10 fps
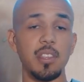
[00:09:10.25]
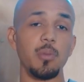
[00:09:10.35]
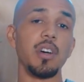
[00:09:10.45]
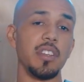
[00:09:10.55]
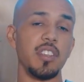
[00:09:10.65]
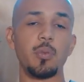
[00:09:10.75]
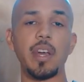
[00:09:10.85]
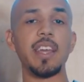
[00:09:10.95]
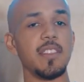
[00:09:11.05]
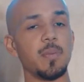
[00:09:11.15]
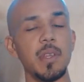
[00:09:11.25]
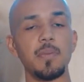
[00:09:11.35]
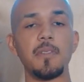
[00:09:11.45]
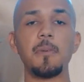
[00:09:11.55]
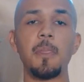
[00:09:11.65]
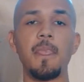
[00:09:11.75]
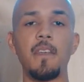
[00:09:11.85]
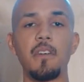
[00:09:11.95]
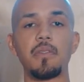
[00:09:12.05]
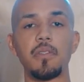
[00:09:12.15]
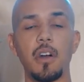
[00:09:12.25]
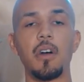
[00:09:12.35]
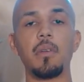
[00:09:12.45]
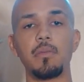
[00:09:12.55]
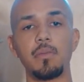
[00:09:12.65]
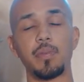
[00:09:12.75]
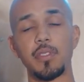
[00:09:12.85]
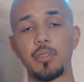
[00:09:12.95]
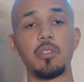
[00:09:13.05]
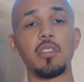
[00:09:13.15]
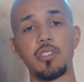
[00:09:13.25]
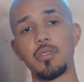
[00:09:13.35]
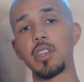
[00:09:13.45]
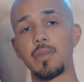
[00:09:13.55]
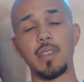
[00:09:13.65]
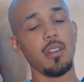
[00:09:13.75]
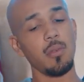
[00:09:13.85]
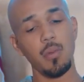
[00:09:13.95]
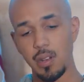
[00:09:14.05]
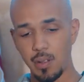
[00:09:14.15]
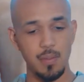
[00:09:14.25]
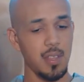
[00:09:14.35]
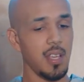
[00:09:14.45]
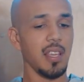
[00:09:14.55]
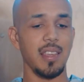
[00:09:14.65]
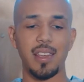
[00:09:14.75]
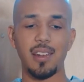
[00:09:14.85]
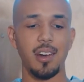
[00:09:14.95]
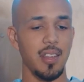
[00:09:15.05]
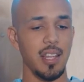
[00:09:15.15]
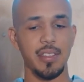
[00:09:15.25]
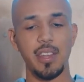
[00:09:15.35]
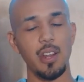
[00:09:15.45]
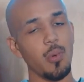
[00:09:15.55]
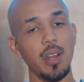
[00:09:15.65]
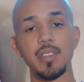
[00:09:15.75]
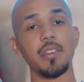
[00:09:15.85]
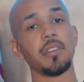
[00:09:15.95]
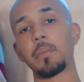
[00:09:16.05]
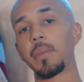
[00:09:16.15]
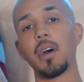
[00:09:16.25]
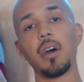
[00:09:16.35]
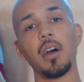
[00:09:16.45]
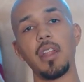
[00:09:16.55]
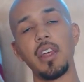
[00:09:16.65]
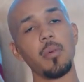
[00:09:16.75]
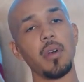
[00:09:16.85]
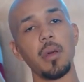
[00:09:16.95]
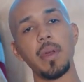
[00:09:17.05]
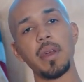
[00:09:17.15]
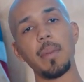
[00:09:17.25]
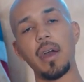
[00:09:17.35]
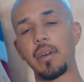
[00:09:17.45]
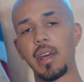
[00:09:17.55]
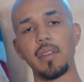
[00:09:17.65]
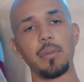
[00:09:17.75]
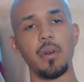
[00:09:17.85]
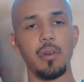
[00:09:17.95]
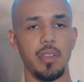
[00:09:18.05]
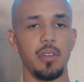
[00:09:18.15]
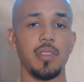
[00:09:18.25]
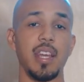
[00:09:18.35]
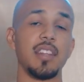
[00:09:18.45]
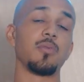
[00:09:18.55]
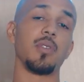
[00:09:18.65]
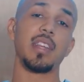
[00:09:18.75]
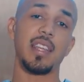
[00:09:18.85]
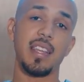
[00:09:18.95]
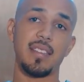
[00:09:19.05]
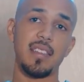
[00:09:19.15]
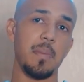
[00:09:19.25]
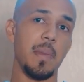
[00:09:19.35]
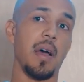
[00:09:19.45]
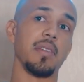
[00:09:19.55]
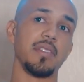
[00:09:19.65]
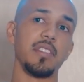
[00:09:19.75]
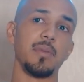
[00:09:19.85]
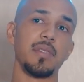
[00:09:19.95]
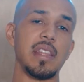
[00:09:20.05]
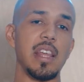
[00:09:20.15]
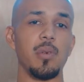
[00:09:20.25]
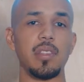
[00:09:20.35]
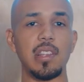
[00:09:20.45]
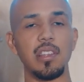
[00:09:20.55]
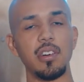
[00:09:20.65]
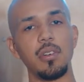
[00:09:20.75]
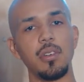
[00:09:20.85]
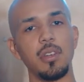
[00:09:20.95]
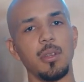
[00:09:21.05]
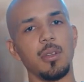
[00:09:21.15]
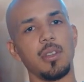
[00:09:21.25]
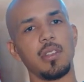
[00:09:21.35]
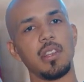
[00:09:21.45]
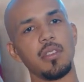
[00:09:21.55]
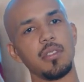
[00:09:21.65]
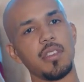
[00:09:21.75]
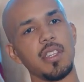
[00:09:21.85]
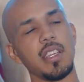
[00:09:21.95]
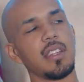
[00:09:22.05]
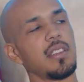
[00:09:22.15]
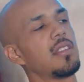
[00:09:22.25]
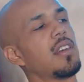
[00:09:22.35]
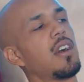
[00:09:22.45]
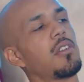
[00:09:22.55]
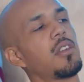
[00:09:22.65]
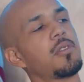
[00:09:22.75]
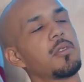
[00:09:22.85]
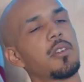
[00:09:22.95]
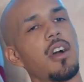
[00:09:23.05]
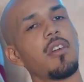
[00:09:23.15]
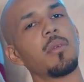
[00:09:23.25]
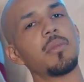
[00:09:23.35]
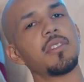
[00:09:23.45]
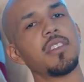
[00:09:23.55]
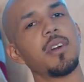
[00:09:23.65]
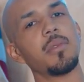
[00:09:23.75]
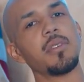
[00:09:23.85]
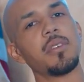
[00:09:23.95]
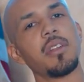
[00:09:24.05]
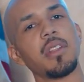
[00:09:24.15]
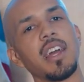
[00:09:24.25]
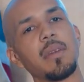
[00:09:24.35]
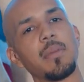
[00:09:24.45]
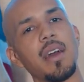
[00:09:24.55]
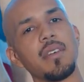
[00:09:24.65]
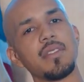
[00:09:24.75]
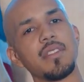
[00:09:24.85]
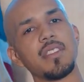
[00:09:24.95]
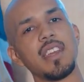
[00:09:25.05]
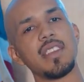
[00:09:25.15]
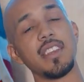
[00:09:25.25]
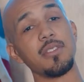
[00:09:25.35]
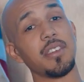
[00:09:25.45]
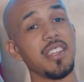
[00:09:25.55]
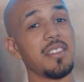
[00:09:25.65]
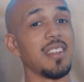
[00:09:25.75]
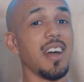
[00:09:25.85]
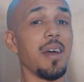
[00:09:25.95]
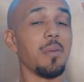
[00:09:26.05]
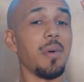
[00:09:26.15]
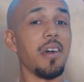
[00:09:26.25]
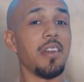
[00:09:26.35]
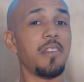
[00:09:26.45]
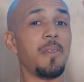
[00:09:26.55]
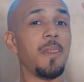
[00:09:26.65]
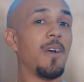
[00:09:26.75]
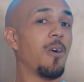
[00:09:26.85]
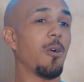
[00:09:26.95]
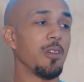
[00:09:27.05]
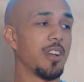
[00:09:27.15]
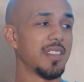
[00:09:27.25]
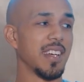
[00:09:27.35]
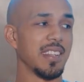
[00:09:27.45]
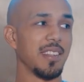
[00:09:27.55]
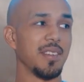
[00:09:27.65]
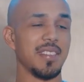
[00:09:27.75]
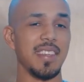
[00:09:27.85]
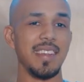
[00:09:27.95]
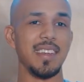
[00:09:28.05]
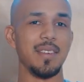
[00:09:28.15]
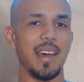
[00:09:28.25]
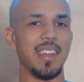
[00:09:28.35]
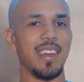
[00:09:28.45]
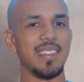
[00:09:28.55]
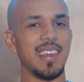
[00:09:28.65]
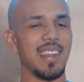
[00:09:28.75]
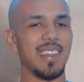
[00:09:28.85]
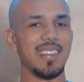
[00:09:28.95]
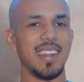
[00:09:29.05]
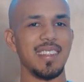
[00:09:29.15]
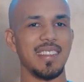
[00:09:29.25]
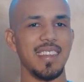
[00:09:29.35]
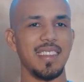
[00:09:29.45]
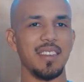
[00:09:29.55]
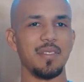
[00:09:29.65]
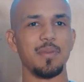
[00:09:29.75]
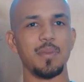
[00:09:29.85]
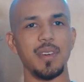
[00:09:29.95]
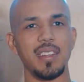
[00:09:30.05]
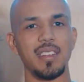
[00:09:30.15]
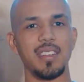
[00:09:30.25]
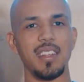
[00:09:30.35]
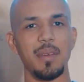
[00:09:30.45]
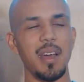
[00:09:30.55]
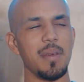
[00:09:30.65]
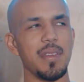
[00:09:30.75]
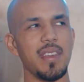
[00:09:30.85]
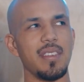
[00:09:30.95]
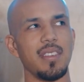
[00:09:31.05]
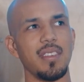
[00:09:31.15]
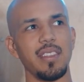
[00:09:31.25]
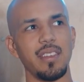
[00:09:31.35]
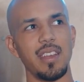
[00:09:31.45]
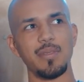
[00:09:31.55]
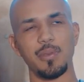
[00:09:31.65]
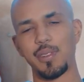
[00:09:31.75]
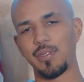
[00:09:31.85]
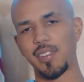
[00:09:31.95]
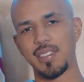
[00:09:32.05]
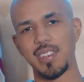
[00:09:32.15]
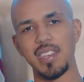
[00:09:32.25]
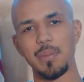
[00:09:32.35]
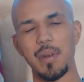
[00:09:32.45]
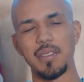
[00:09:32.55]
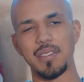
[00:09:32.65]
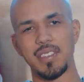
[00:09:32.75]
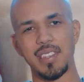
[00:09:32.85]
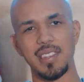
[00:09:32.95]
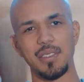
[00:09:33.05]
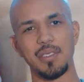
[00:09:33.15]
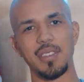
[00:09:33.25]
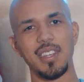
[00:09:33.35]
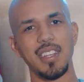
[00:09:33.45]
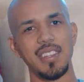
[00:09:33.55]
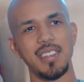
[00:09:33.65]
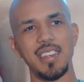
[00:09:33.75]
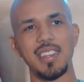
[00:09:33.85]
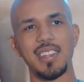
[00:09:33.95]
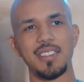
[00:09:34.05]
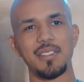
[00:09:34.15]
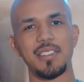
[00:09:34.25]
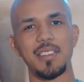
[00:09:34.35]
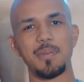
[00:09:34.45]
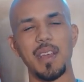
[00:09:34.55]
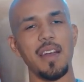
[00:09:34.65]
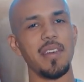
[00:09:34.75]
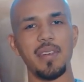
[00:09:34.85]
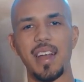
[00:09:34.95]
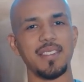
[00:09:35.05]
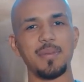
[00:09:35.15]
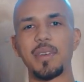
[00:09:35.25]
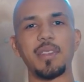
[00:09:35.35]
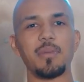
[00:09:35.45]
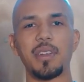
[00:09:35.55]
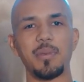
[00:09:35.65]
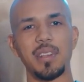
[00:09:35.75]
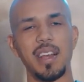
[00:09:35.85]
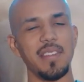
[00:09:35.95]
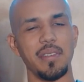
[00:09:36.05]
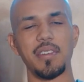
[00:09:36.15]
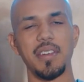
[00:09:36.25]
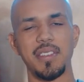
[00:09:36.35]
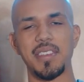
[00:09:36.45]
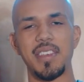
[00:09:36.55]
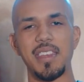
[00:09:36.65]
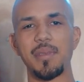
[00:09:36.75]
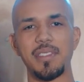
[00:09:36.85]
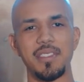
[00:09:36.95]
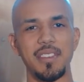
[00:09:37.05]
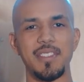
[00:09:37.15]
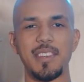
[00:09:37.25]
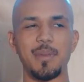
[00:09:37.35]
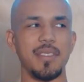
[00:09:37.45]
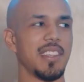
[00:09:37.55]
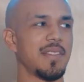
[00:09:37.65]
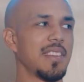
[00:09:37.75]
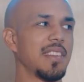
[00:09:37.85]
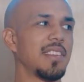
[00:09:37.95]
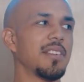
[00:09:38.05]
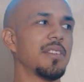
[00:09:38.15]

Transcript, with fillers: what dissuades people from pursuing their dreams. They don't want to get all that. They don't want to they don't want to make a mountain out of a molehill. They just want to get to the mountain. You know what I'm saying? They want the little shit. I don't know what you call them, but you know, when you go to like mountains and shit, it's like you can either climb the mountain or you could take the little ski lift. It's not a ski lift, but it might be. That's for like skiing mountains and shit, the little thing that you see. I've never actually been in one in real life. I've never gone skiing, but you know, you see them on TV, the